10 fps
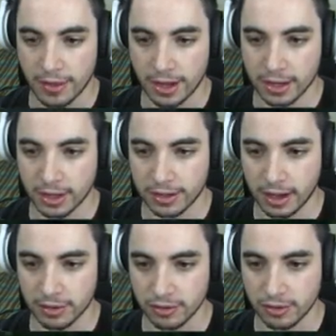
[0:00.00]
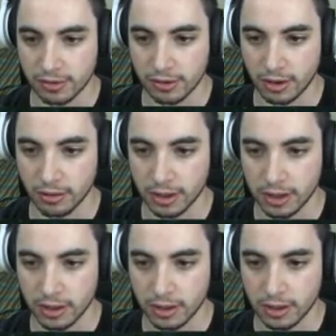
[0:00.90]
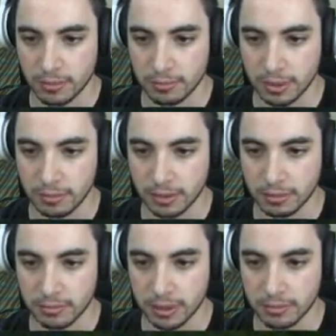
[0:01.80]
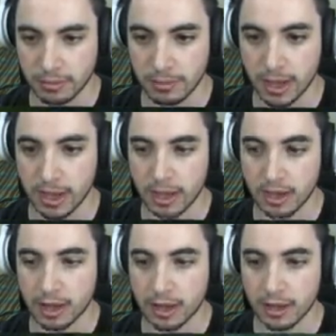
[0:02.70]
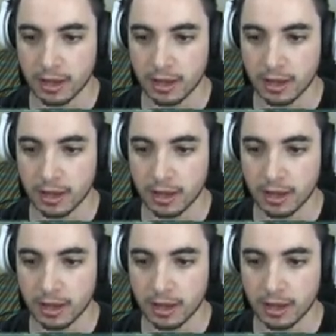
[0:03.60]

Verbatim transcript: And then how do you get down? Just slowly. Bing, bing, bing, bing, bing, bing.